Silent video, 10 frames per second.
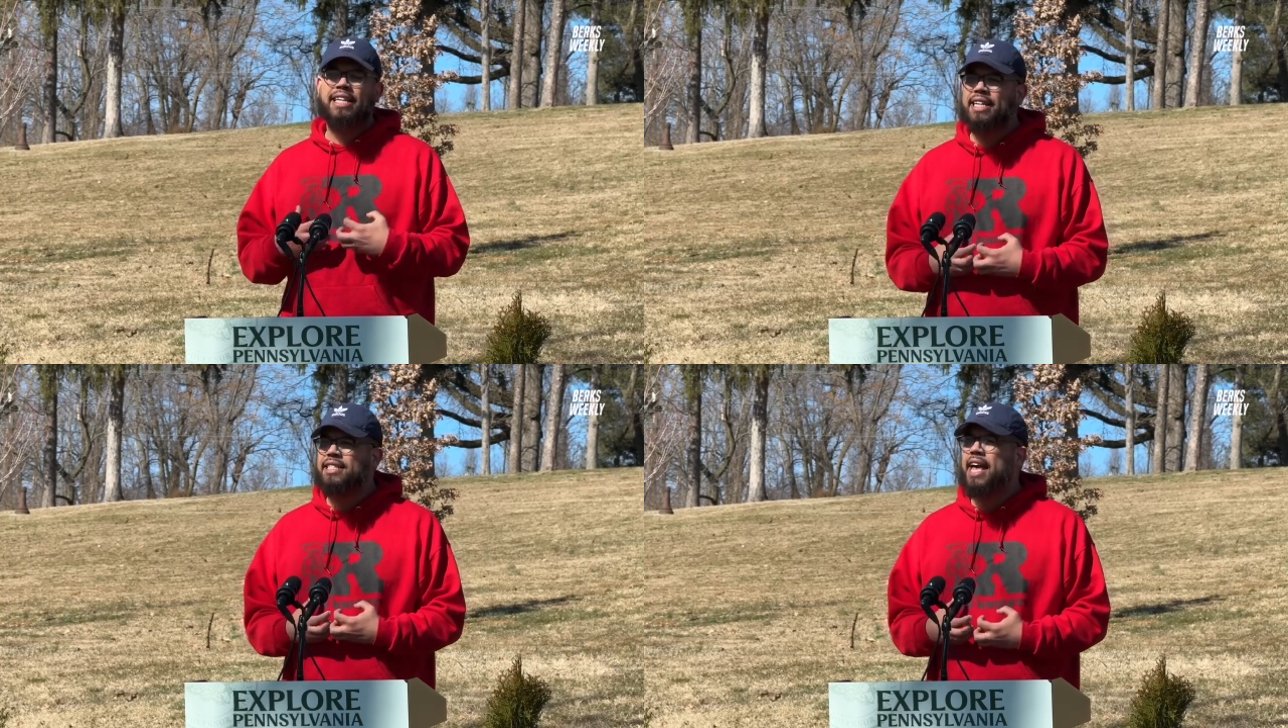
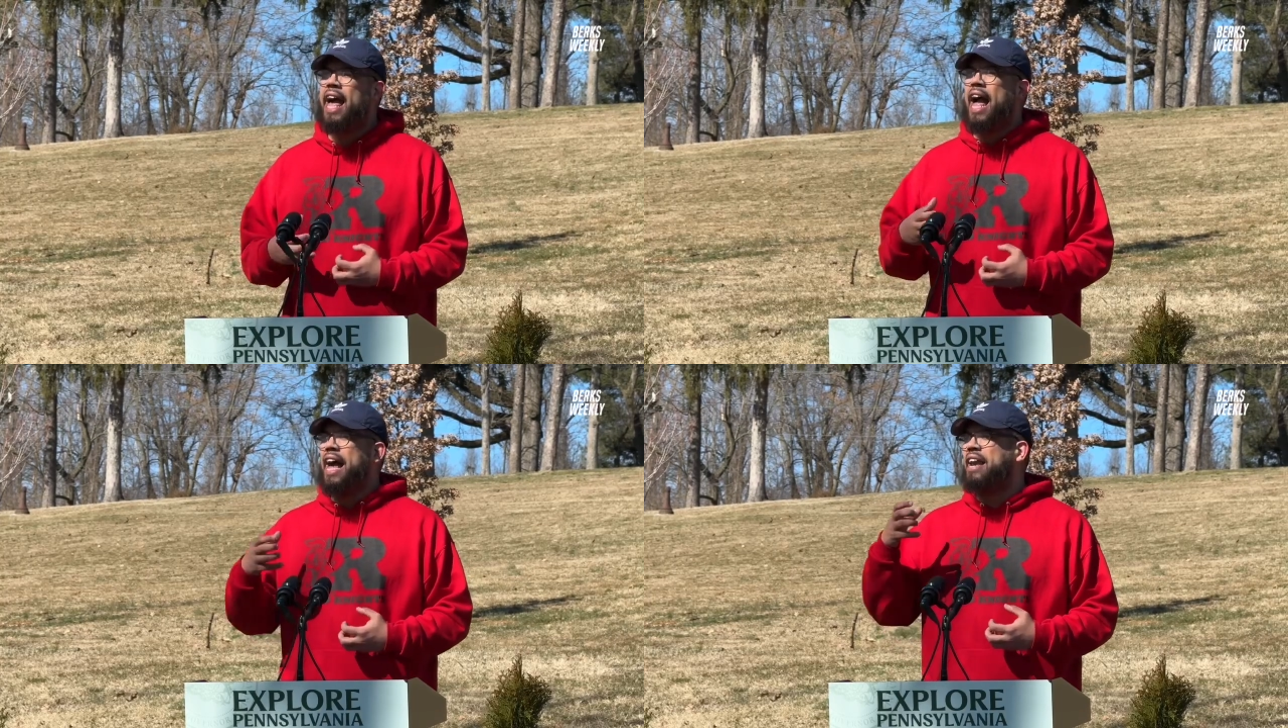these.
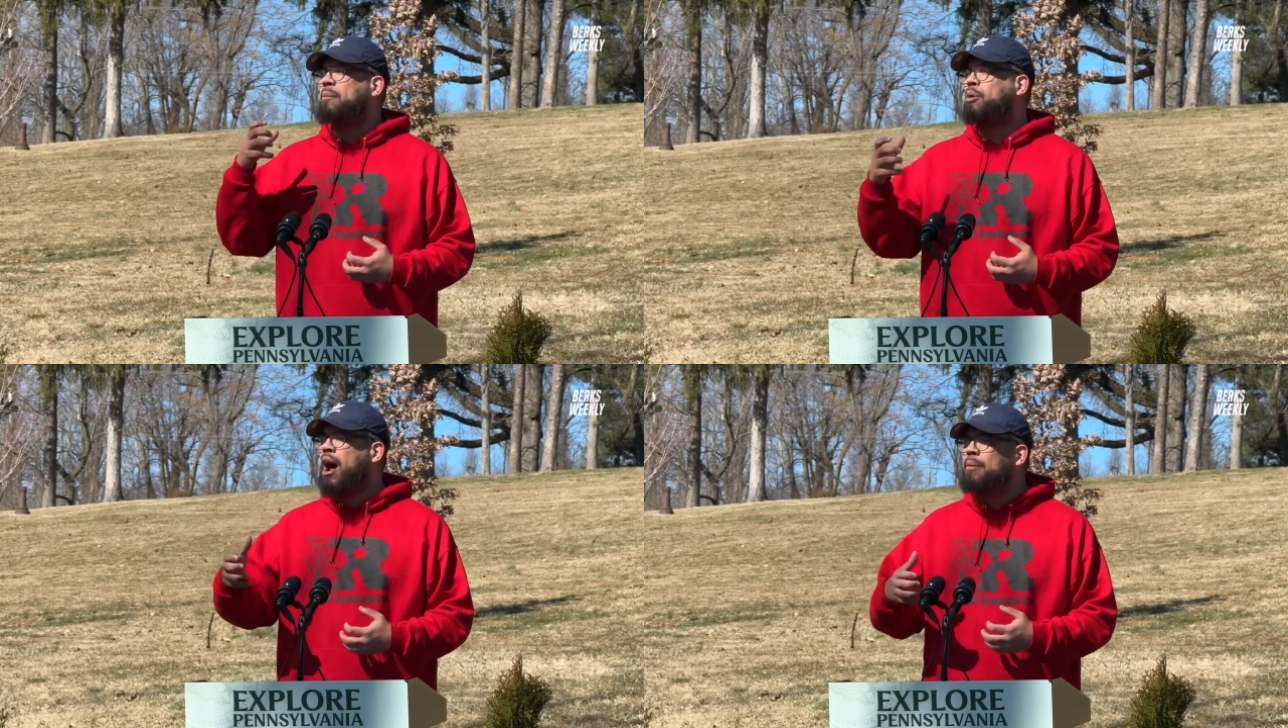And I
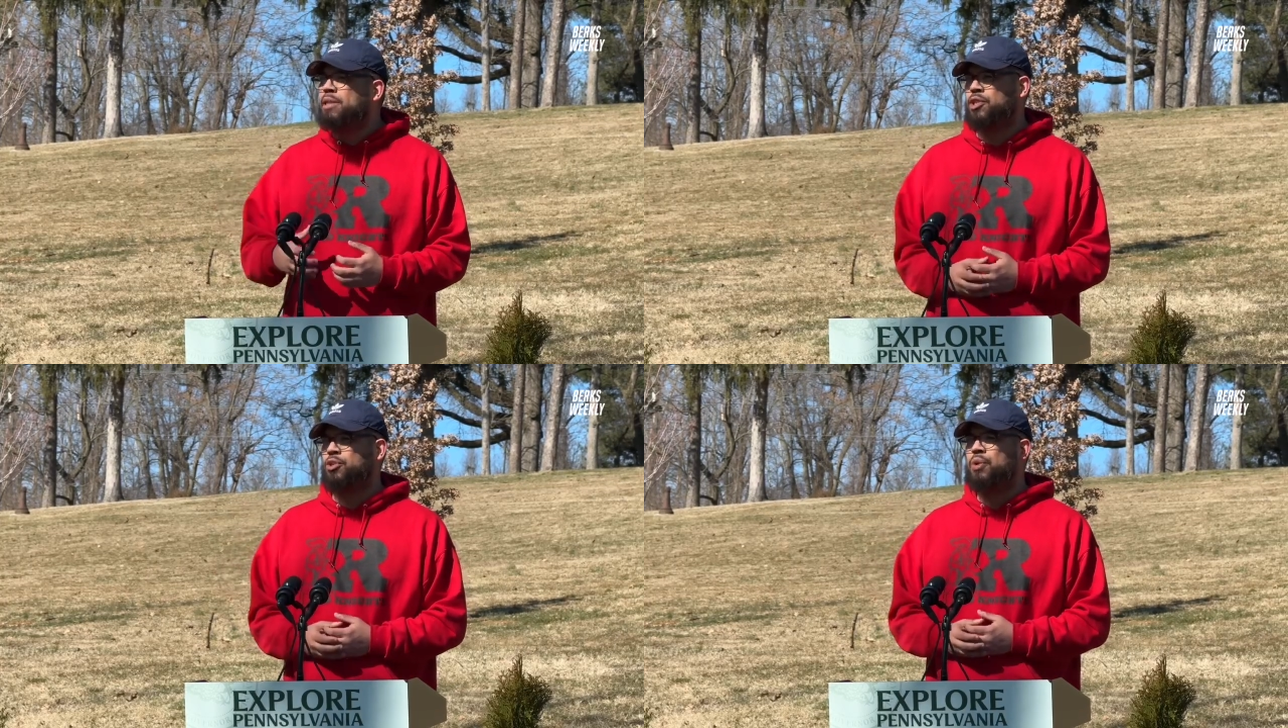
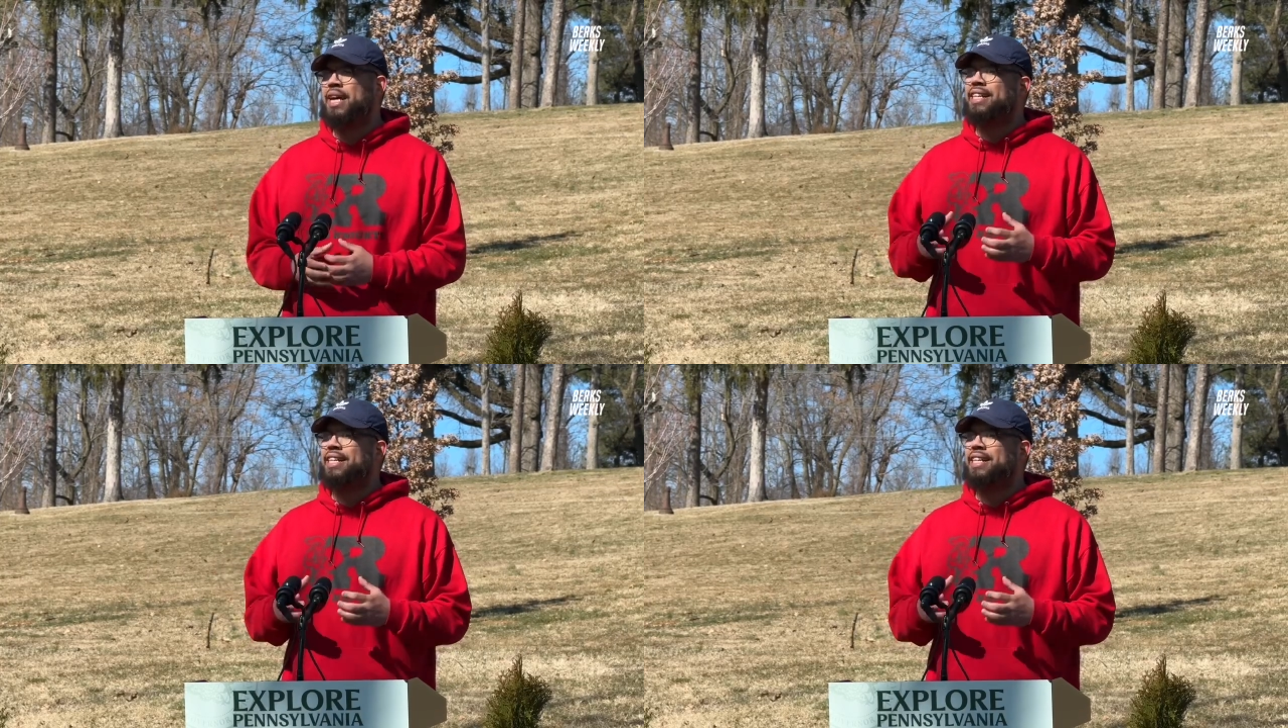promise you